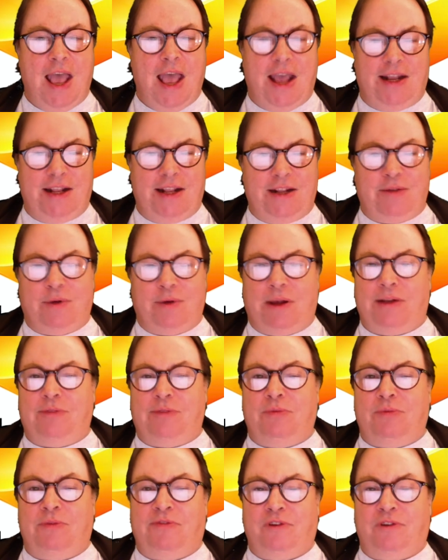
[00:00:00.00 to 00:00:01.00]
At any rate,
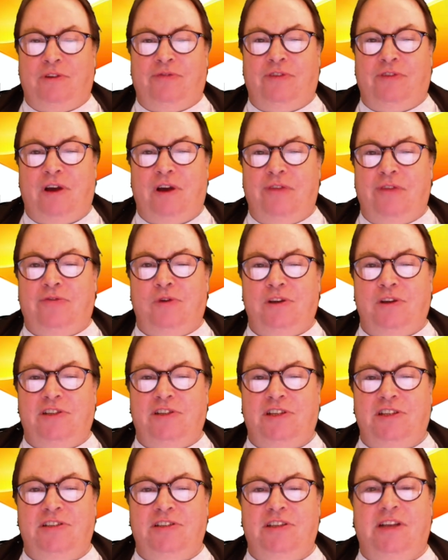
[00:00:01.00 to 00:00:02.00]
we've got a five
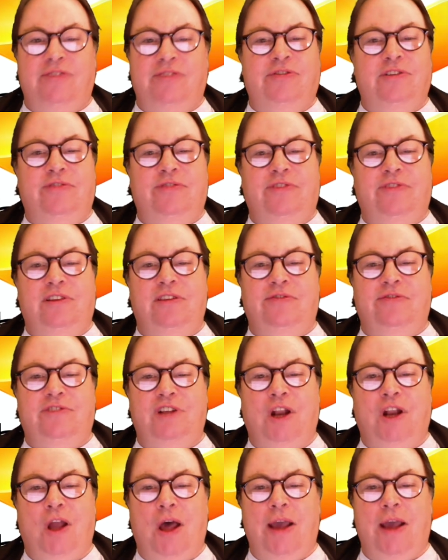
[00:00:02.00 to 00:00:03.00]
question set for the 5th of
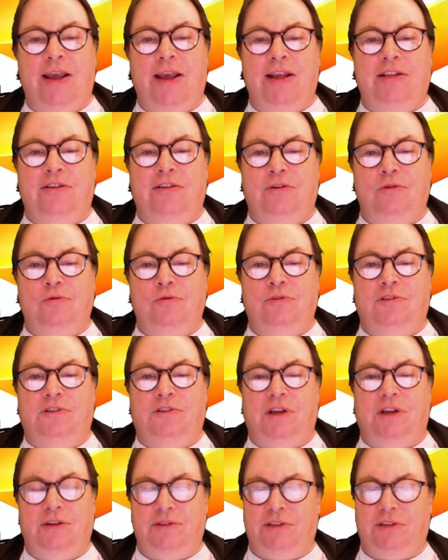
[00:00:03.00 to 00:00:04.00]
July. It's called
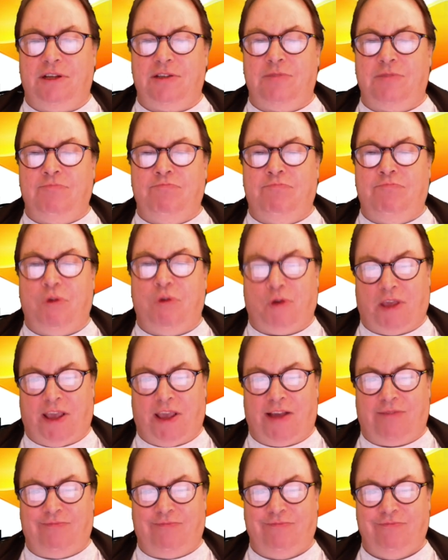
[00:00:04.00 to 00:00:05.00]
Don't Just Book It
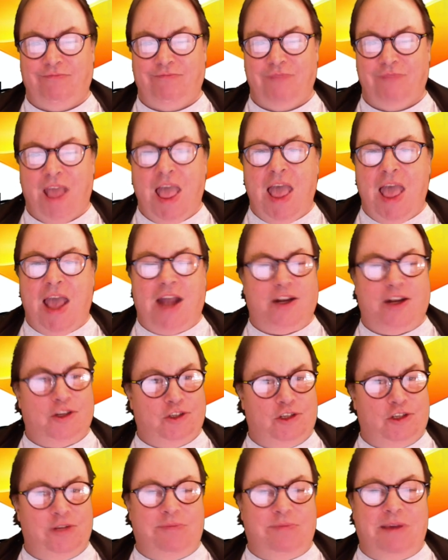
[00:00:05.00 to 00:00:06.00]
and you
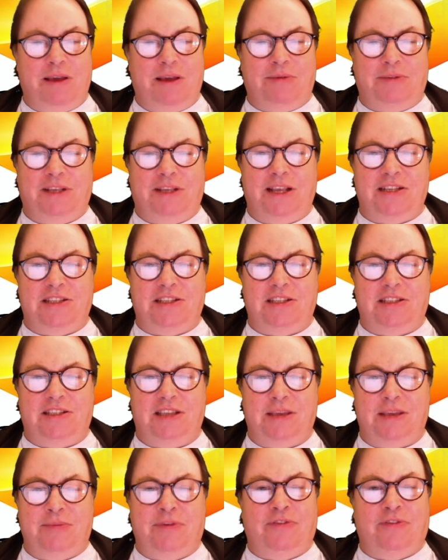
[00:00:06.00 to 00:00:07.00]
should be able to guess the
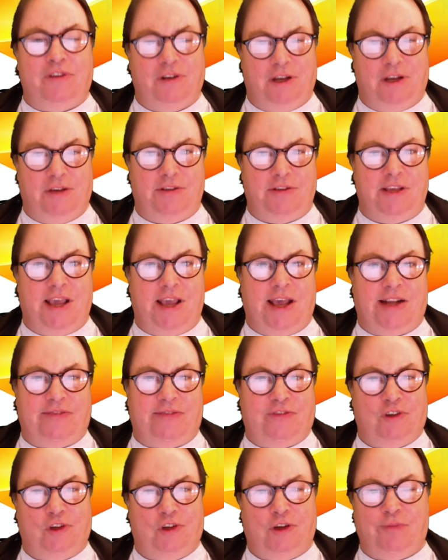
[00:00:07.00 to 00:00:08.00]
theme if you know the
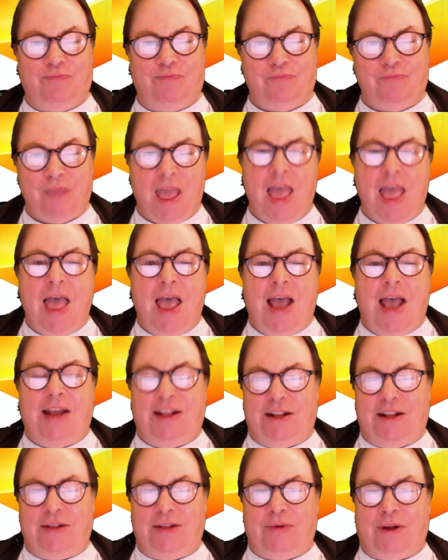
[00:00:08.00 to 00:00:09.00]
advert. At
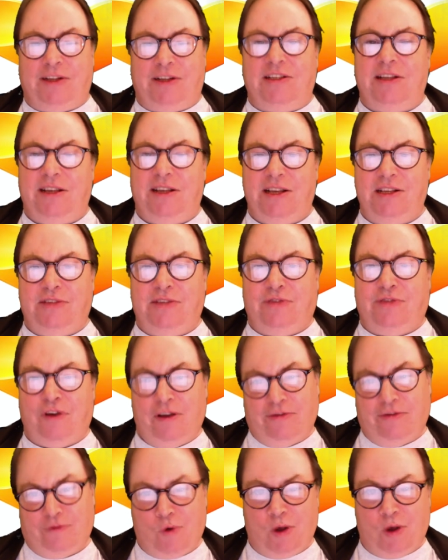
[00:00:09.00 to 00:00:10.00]
any rate, here's
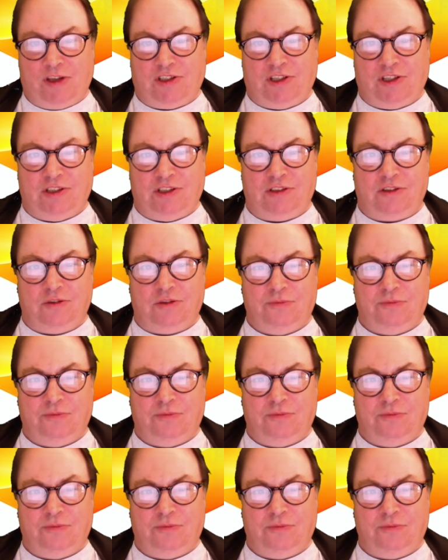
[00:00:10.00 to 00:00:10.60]
five questions.